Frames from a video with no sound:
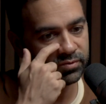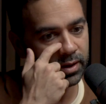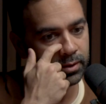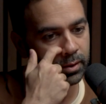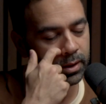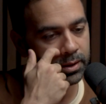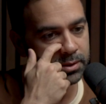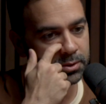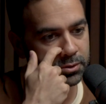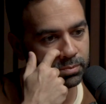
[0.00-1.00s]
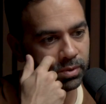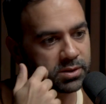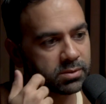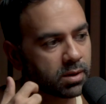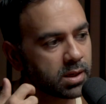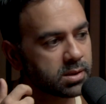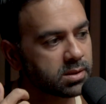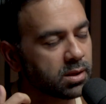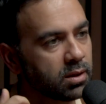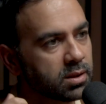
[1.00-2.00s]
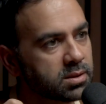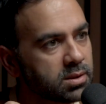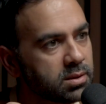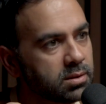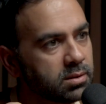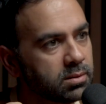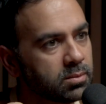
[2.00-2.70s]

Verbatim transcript: van rides and those bus rides to Austin